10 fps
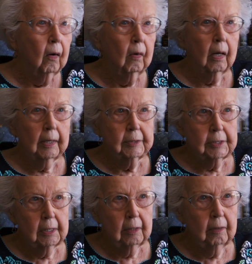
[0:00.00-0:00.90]
Well, I
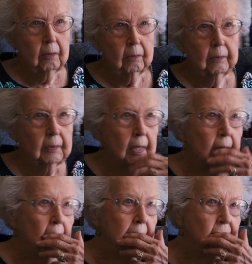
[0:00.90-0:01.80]
tell you,
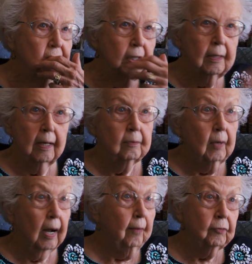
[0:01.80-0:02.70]
she,
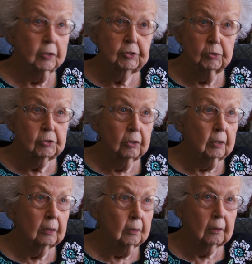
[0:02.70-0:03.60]
I thought she was going
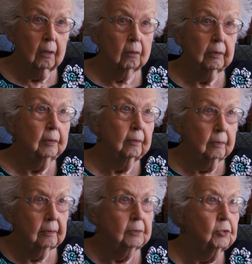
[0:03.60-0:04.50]
to call the
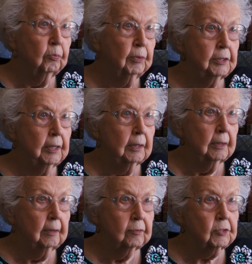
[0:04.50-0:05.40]

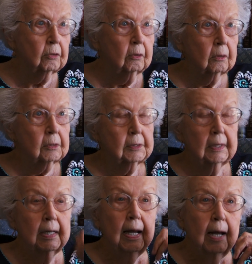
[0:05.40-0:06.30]
superintendent of schools,
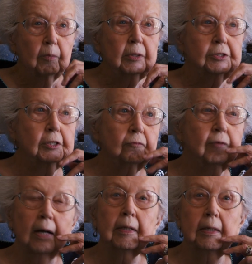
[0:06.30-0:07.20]
but she
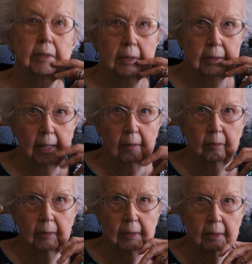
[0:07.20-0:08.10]
finally did
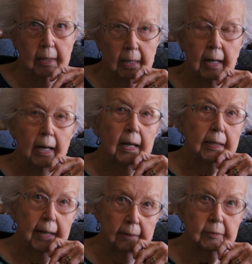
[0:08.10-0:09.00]
come and
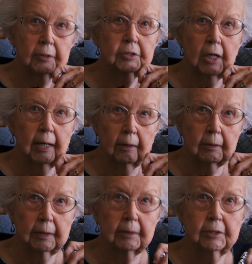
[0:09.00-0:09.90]
get the
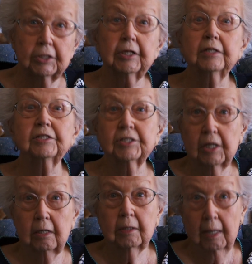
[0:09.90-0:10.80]
child, and she did
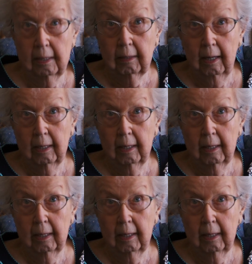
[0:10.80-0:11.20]
see the head